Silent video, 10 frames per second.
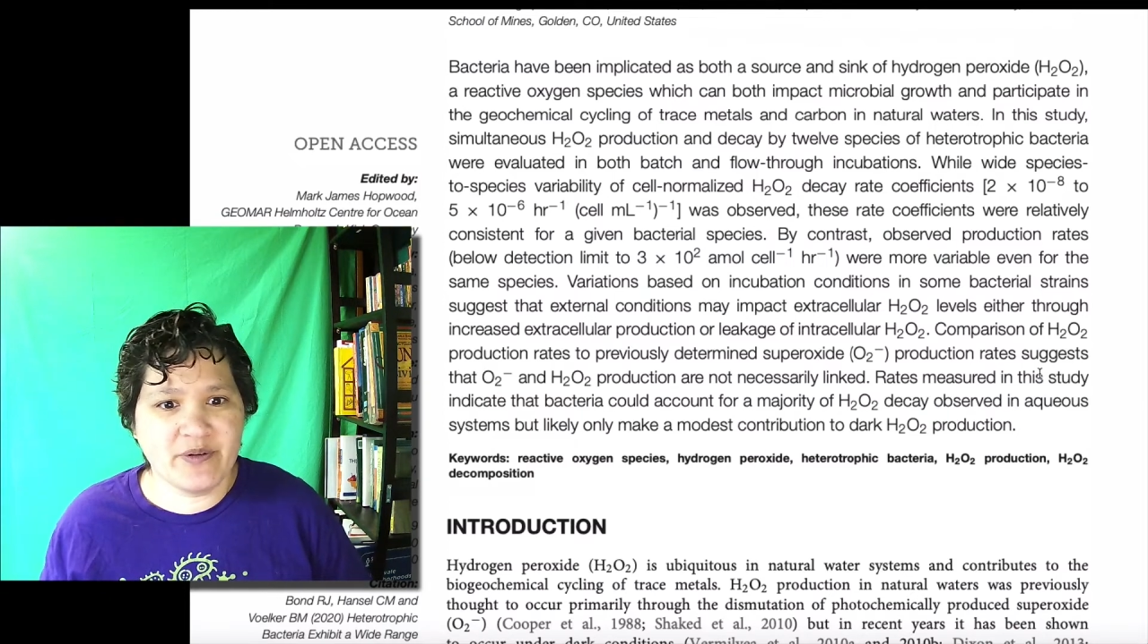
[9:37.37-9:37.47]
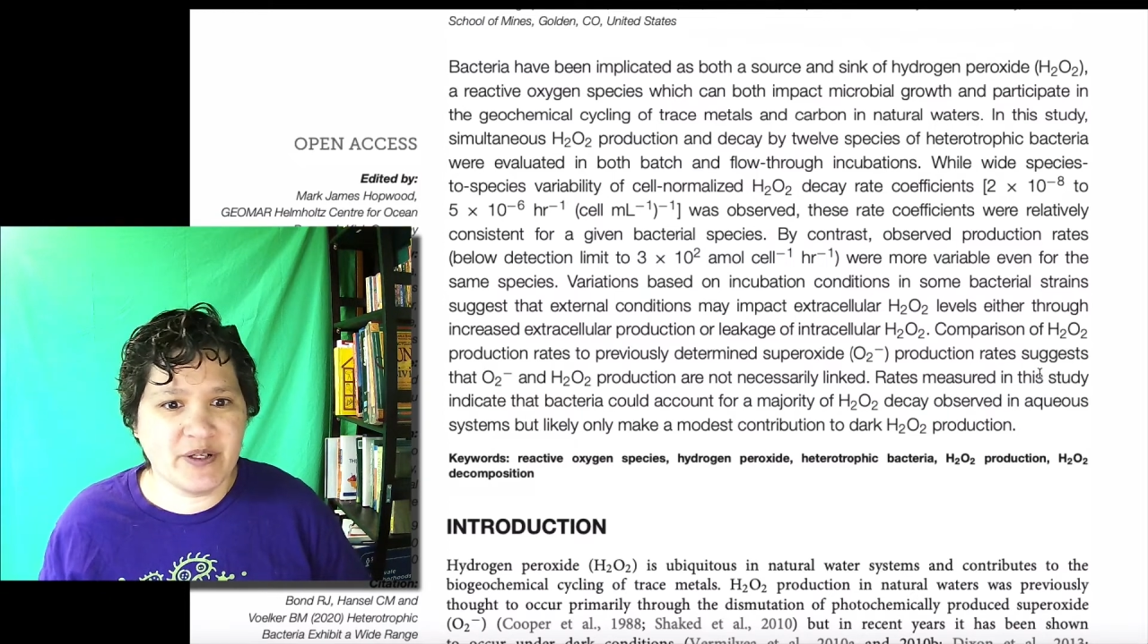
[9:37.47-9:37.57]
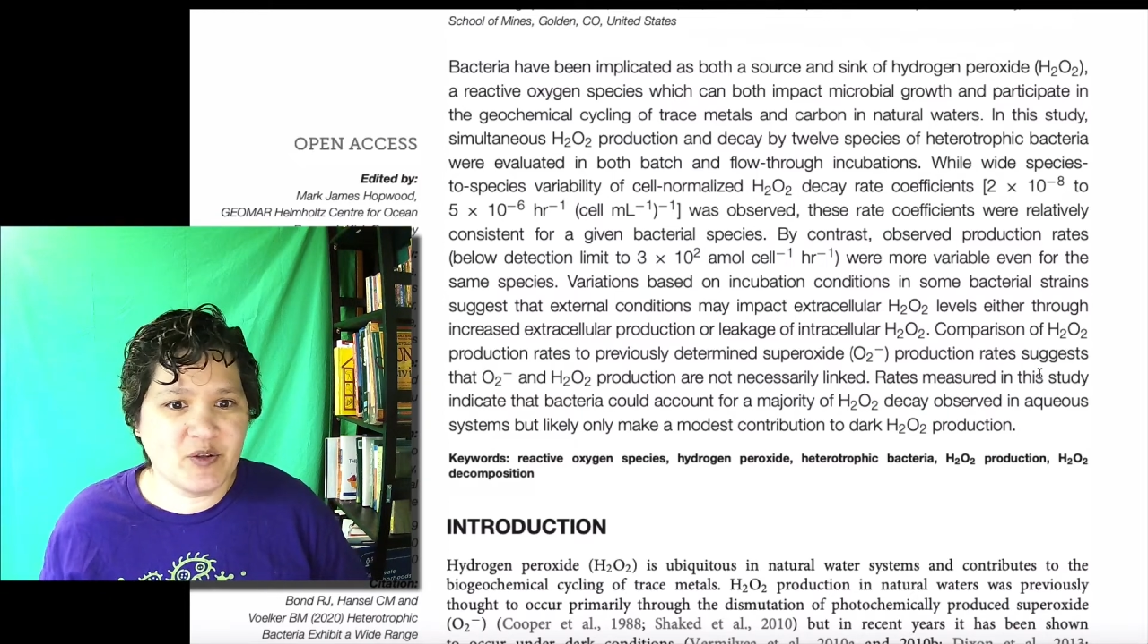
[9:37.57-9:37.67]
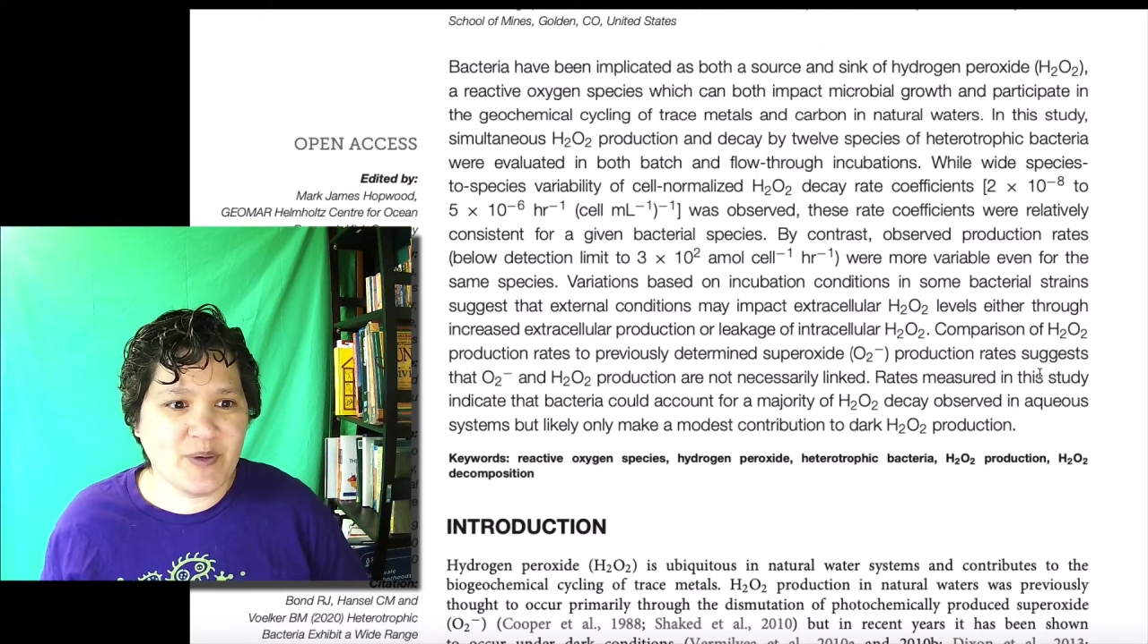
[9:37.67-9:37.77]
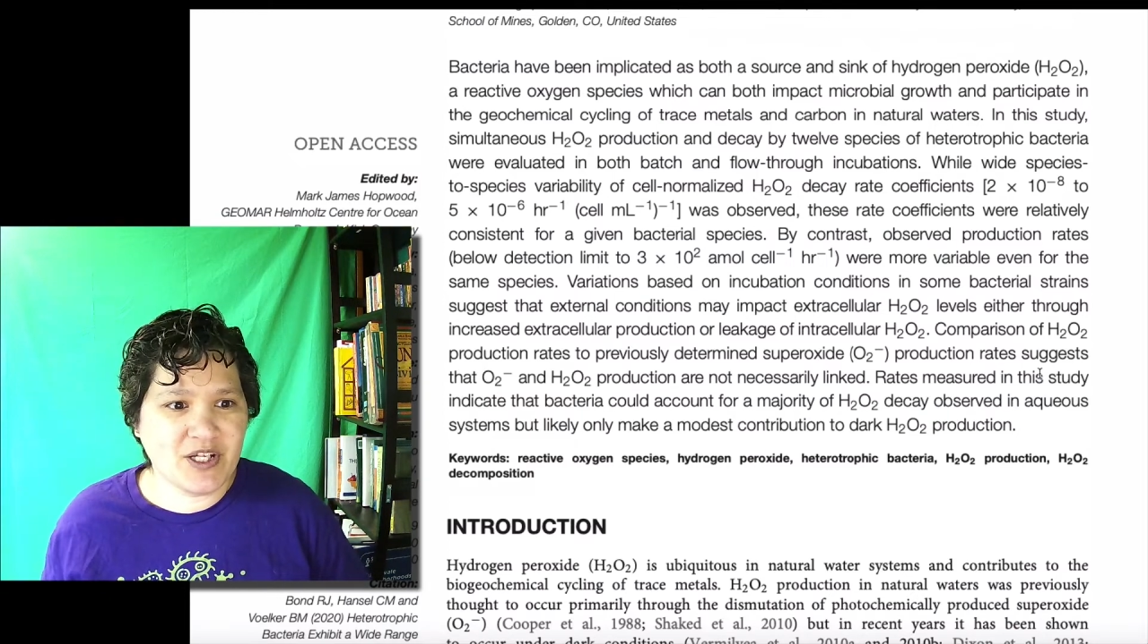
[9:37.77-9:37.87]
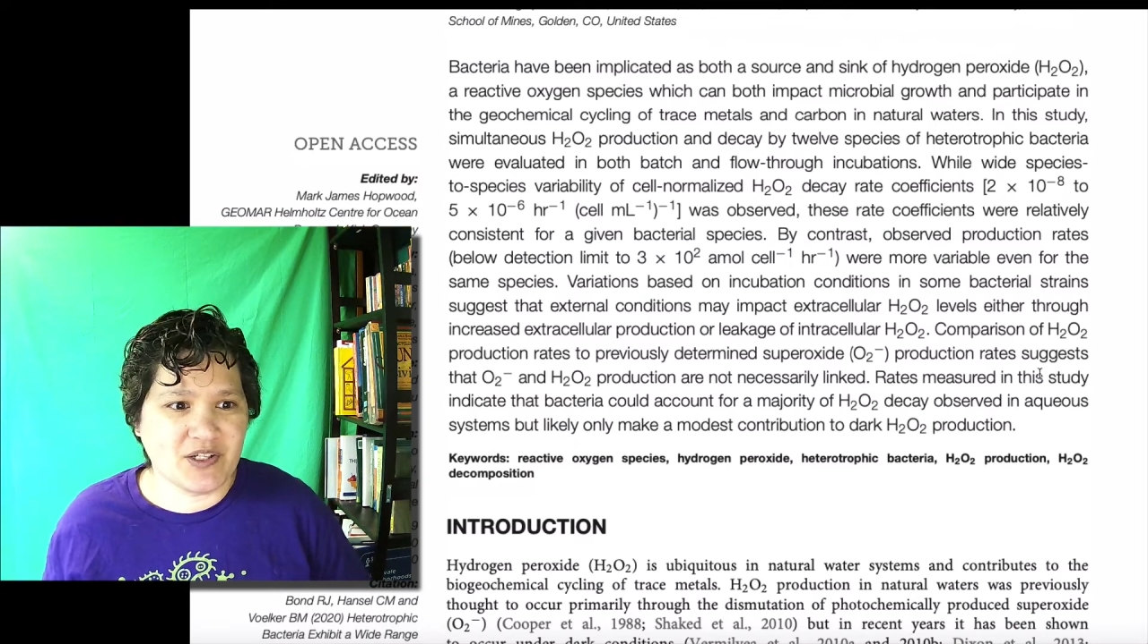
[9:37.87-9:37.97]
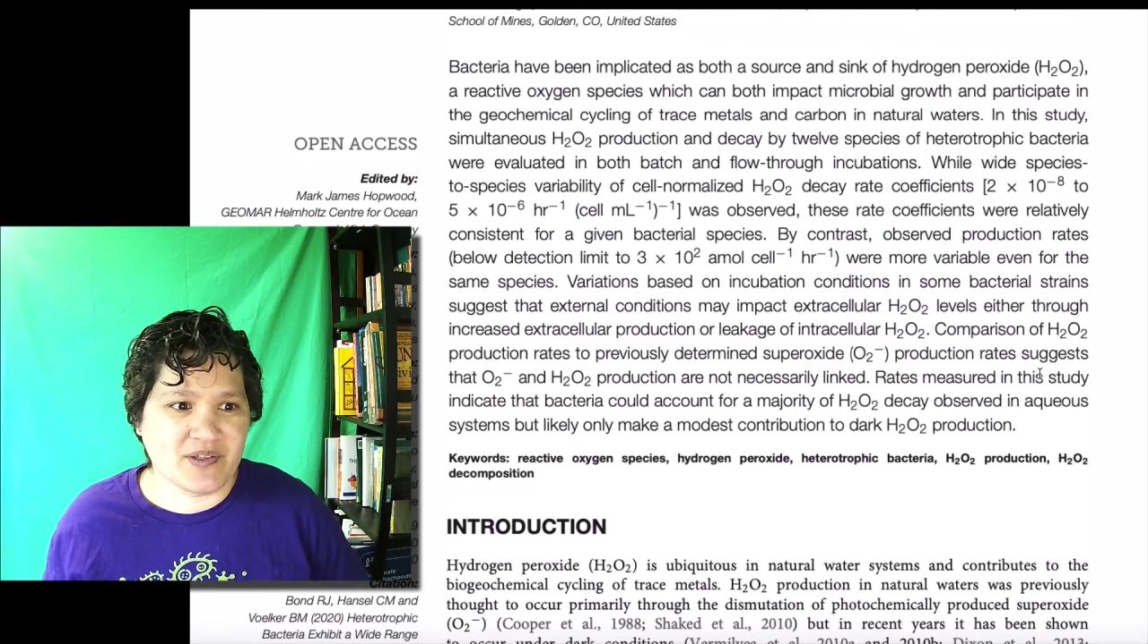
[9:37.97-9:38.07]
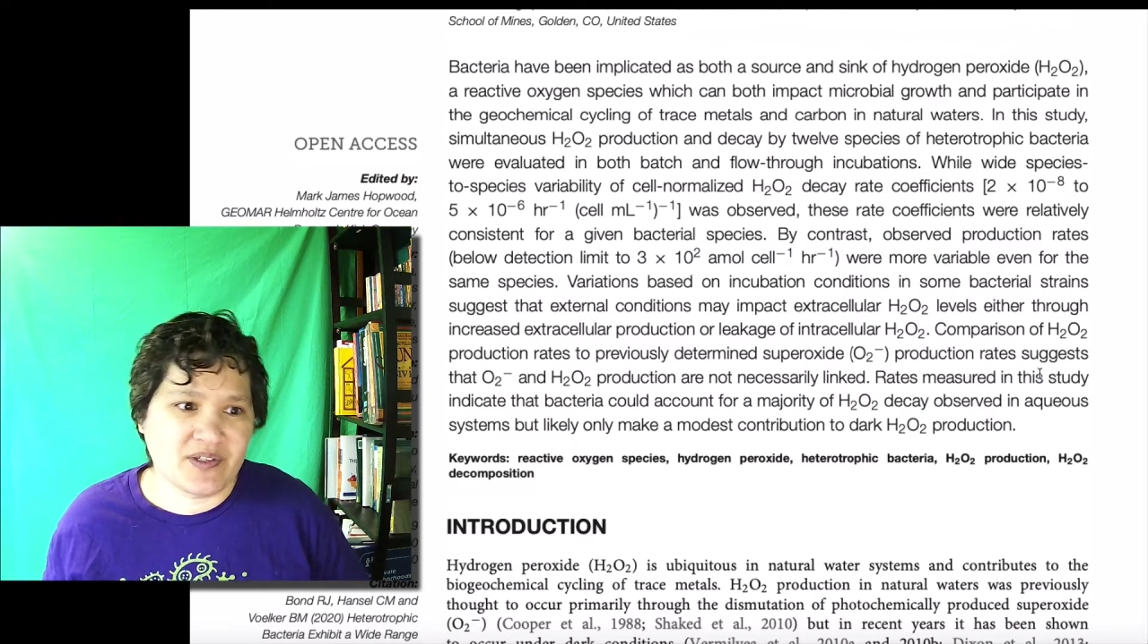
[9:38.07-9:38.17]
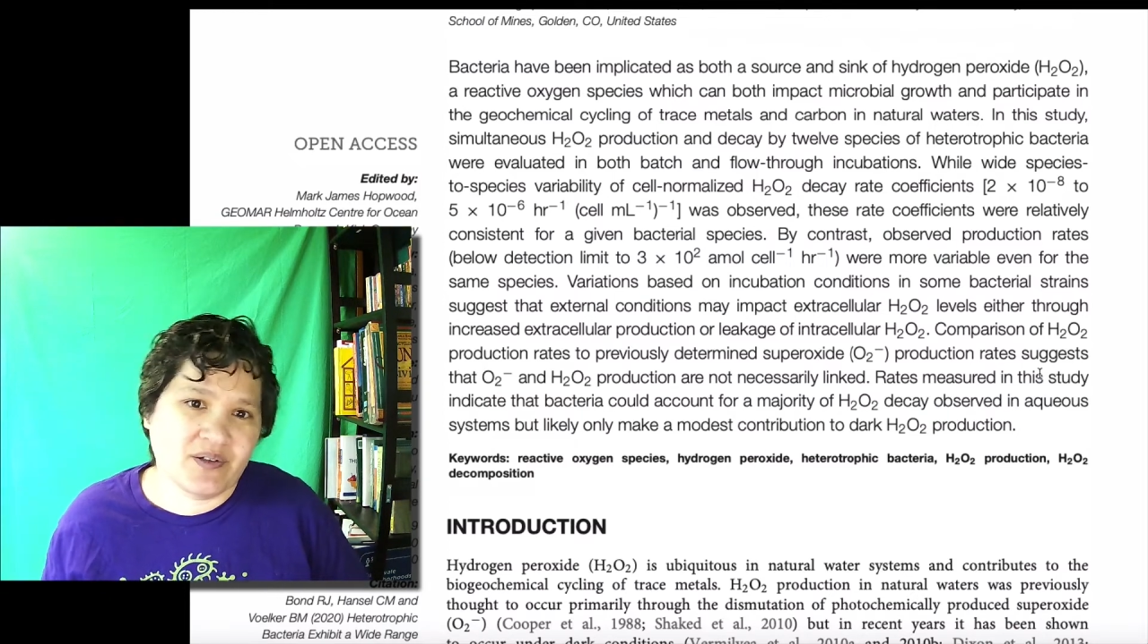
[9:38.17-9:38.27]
incubations.